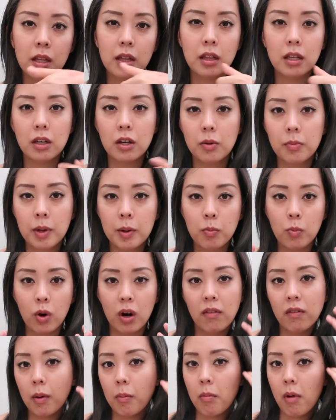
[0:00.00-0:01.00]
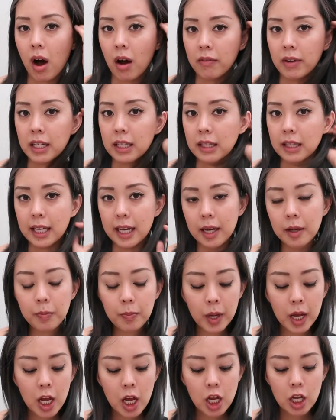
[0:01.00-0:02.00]
a little bit more of a mauve-y
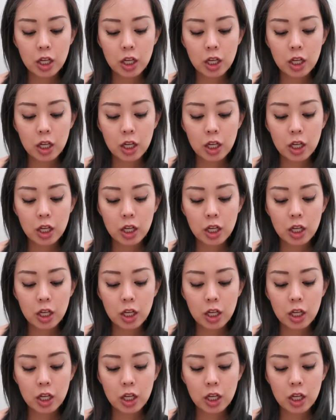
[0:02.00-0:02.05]
lip,